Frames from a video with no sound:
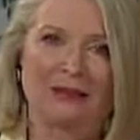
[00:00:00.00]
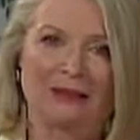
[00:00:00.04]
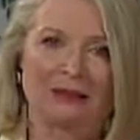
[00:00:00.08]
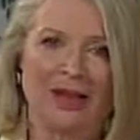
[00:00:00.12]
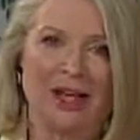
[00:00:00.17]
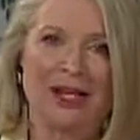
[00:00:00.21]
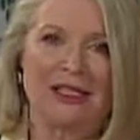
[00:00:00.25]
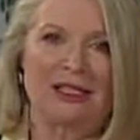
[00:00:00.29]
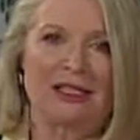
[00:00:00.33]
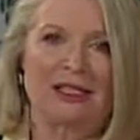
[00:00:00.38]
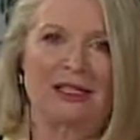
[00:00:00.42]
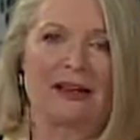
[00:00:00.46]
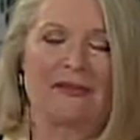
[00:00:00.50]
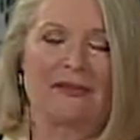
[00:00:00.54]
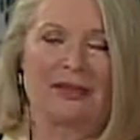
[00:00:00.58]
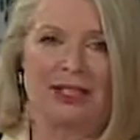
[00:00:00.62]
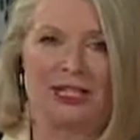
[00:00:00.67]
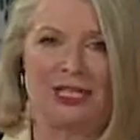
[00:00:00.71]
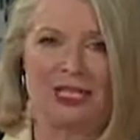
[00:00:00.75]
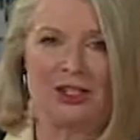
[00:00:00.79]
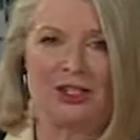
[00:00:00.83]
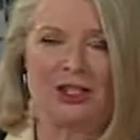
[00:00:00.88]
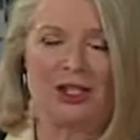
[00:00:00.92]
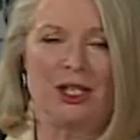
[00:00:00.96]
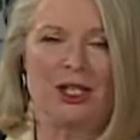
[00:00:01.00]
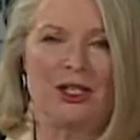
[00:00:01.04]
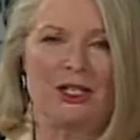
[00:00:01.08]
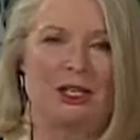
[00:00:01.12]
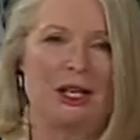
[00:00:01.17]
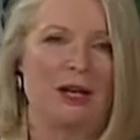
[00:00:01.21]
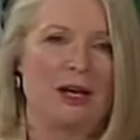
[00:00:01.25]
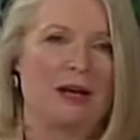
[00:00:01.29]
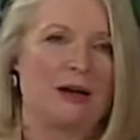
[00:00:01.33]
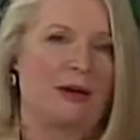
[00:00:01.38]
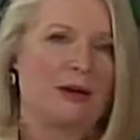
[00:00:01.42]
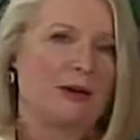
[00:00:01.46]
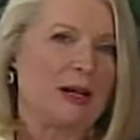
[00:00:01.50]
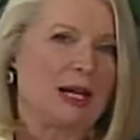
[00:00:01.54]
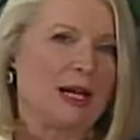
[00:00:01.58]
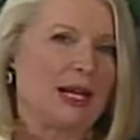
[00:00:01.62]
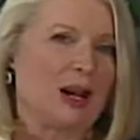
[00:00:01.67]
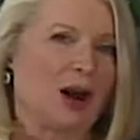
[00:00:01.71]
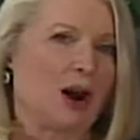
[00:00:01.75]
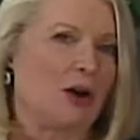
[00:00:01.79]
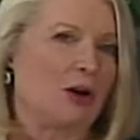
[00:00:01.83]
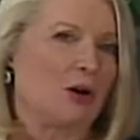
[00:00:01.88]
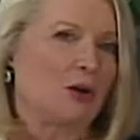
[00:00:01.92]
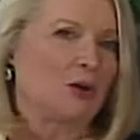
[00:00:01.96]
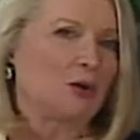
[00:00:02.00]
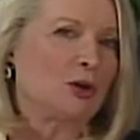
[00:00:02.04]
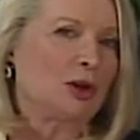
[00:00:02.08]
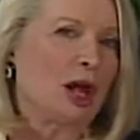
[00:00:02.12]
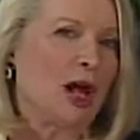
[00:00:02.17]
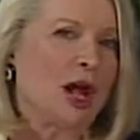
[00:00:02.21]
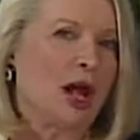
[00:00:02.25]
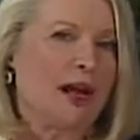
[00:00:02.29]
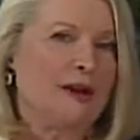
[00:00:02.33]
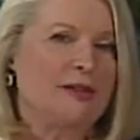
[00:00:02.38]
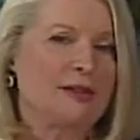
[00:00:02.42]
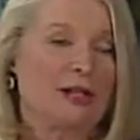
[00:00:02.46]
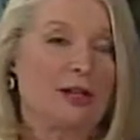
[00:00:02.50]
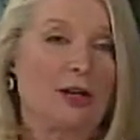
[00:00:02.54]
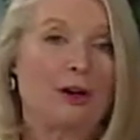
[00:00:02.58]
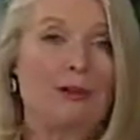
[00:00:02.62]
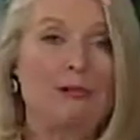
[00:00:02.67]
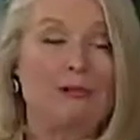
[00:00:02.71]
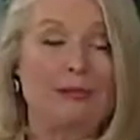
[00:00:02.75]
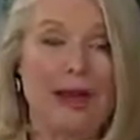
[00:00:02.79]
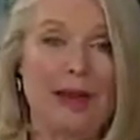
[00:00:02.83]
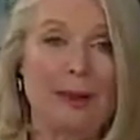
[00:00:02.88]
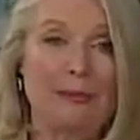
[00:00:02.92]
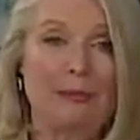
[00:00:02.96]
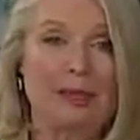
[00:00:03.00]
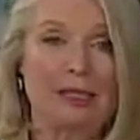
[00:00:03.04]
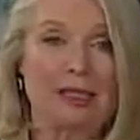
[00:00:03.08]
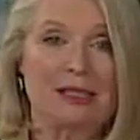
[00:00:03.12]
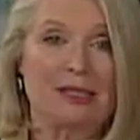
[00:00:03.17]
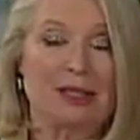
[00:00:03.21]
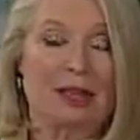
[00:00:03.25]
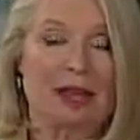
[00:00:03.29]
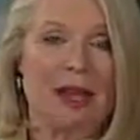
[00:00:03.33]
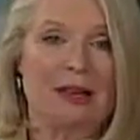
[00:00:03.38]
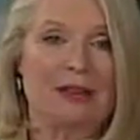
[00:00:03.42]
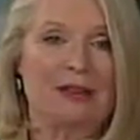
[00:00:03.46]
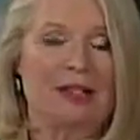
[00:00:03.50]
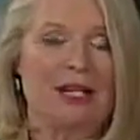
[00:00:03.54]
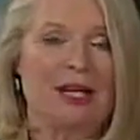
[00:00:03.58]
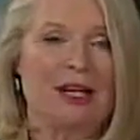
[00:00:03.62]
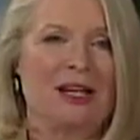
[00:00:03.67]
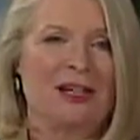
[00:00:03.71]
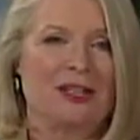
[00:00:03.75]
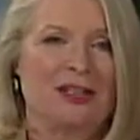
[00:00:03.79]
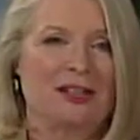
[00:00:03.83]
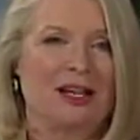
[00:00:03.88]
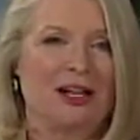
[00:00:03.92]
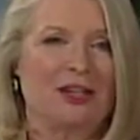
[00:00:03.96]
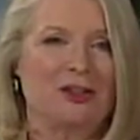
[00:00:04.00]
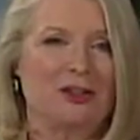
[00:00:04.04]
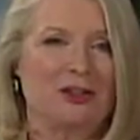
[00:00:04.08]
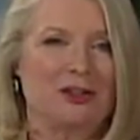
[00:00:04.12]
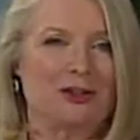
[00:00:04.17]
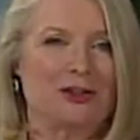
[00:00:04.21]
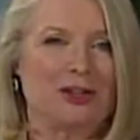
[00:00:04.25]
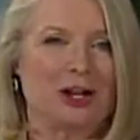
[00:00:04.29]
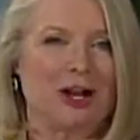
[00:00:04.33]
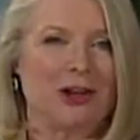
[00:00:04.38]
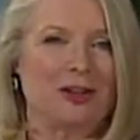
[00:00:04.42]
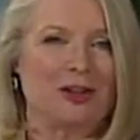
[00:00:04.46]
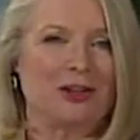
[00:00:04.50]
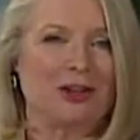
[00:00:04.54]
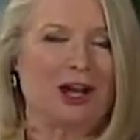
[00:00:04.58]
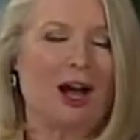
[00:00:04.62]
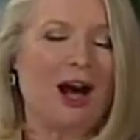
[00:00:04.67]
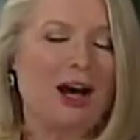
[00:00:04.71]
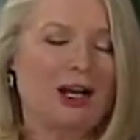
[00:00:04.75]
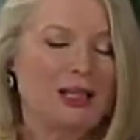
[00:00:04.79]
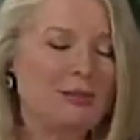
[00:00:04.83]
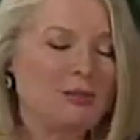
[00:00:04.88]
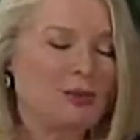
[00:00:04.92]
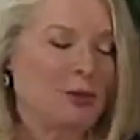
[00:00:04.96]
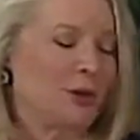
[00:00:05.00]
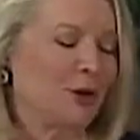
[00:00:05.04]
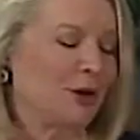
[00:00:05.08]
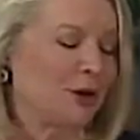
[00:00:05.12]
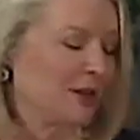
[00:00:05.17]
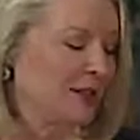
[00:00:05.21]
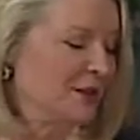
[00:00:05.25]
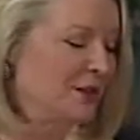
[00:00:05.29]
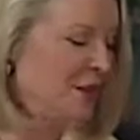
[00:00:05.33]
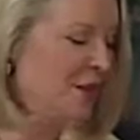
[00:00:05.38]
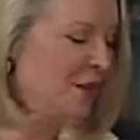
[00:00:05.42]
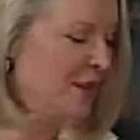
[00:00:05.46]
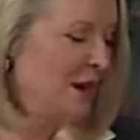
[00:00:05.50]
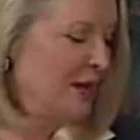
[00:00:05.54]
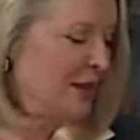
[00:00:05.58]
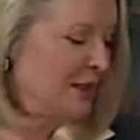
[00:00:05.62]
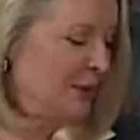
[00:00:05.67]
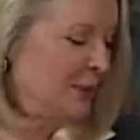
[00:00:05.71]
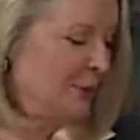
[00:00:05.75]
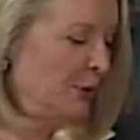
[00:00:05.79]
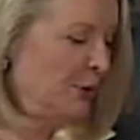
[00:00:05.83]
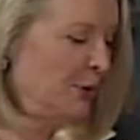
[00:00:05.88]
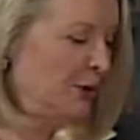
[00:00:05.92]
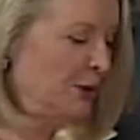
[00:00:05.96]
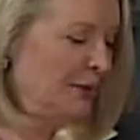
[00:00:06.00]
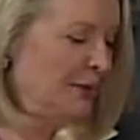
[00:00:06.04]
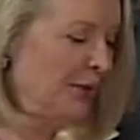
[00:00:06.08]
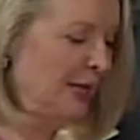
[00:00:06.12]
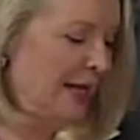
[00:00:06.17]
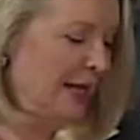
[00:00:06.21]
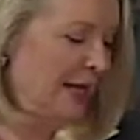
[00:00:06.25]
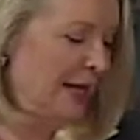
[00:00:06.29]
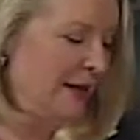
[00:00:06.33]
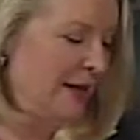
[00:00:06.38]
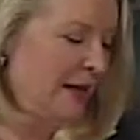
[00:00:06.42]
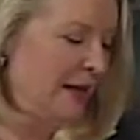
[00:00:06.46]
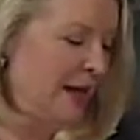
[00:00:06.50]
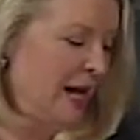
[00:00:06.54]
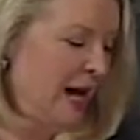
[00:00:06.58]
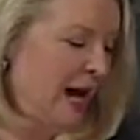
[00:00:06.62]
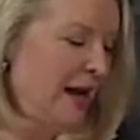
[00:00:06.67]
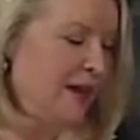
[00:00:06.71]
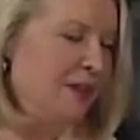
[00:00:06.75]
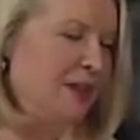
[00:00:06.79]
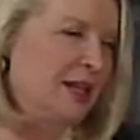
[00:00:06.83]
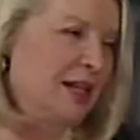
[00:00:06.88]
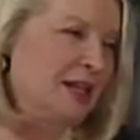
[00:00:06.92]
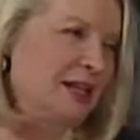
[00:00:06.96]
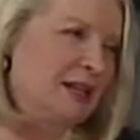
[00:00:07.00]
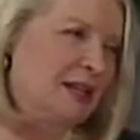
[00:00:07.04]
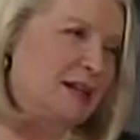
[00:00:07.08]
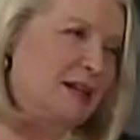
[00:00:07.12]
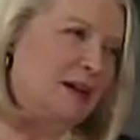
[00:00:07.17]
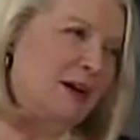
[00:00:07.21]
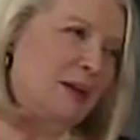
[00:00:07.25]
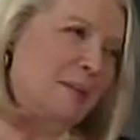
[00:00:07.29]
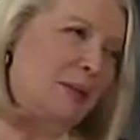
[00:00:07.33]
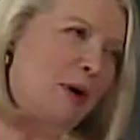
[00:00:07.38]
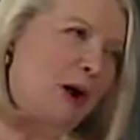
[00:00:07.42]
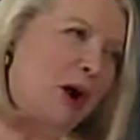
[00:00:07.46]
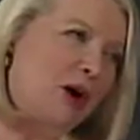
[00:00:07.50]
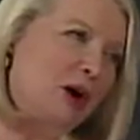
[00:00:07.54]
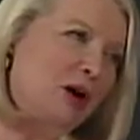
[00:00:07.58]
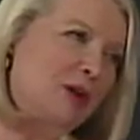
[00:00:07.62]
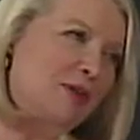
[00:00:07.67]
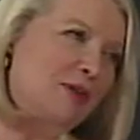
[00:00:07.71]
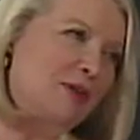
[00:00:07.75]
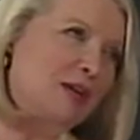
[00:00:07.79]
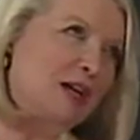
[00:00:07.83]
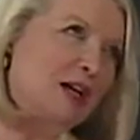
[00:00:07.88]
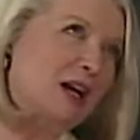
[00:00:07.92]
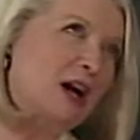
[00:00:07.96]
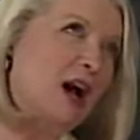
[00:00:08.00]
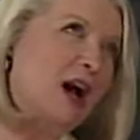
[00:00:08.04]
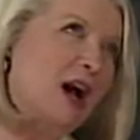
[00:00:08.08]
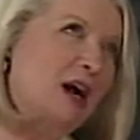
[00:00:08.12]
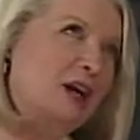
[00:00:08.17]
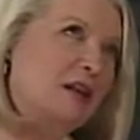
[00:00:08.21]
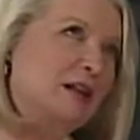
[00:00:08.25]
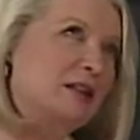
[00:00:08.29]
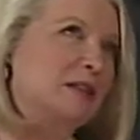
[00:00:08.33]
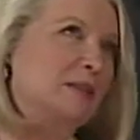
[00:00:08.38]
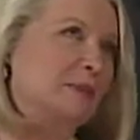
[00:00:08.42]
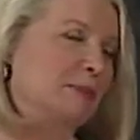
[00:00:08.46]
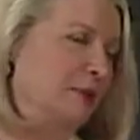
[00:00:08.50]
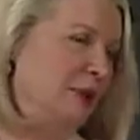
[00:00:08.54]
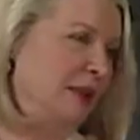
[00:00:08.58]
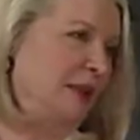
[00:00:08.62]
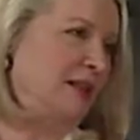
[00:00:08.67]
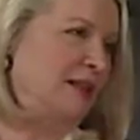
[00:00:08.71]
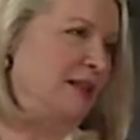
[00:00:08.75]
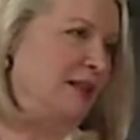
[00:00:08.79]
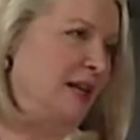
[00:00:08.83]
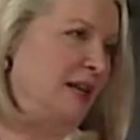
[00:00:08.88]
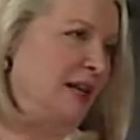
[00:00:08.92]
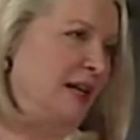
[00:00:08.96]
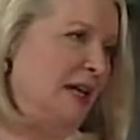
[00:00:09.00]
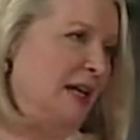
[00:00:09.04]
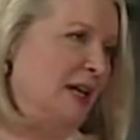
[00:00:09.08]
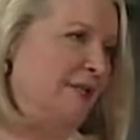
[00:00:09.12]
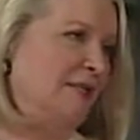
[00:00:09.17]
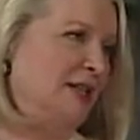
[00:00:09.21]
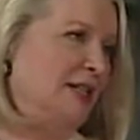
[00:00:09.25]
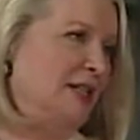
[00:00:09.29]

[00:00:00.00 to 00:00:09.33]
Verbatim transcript: effects of addiction in our own lives, in our families' lives. Dr. Donald Osborn is our expert today. I think part of the complexity of